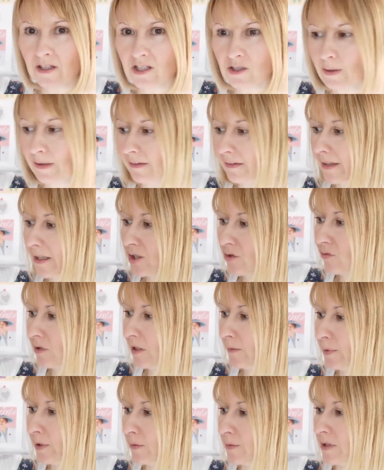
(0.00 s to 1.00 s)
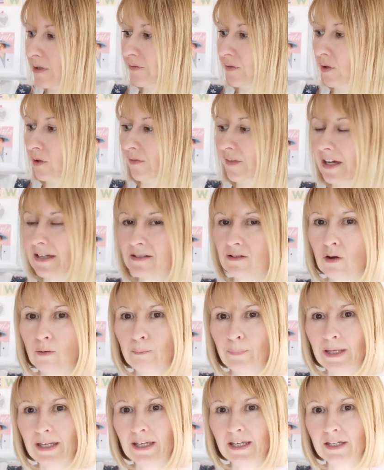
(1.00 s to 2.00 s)
So I think that's really beautiful. That's
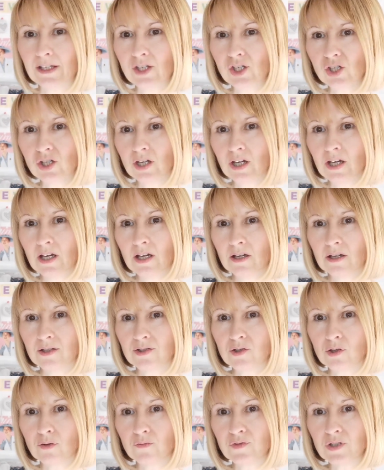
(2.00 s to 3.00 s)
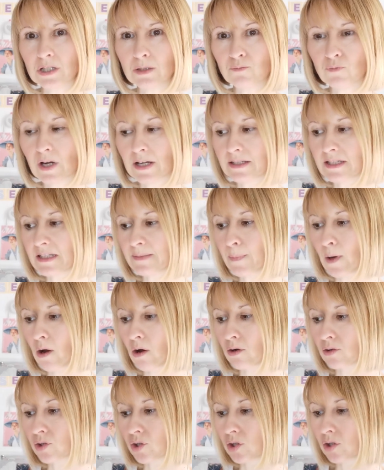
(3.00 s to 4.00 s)
got beige, a sort of deep red
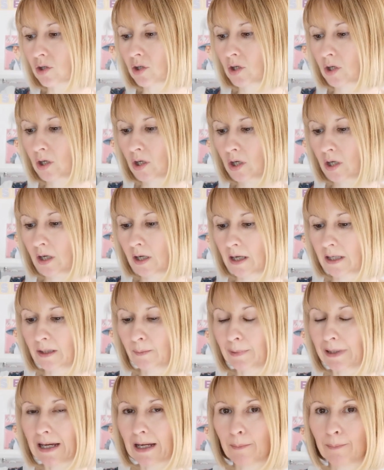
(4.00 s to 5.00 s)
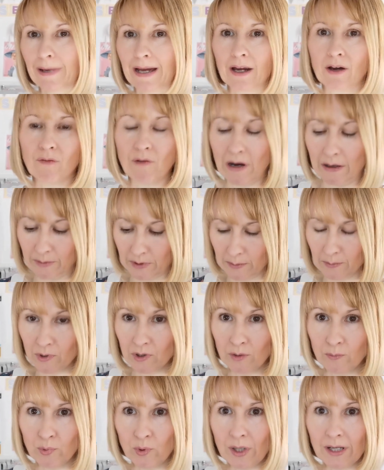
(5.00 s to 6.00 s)
spot and a black background. I'm
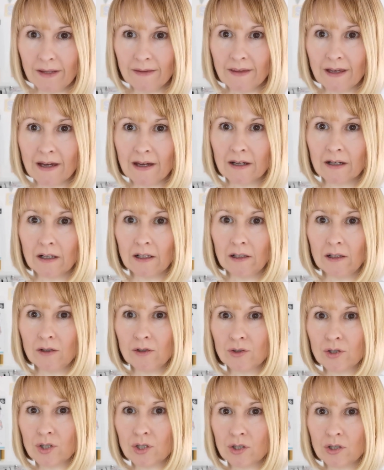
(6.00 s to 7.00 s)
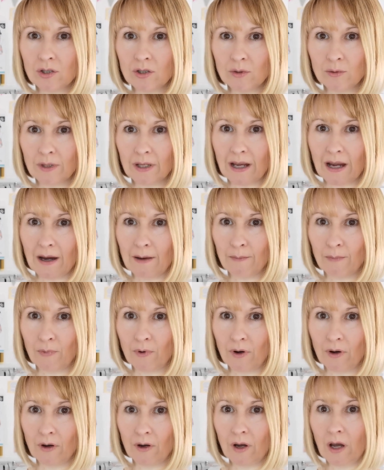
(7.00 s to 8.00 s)
going to bring that close to the
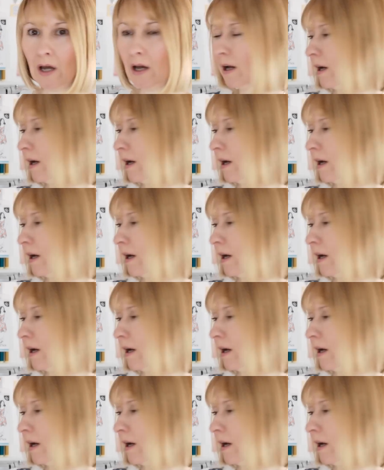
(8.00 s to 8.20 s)
camera.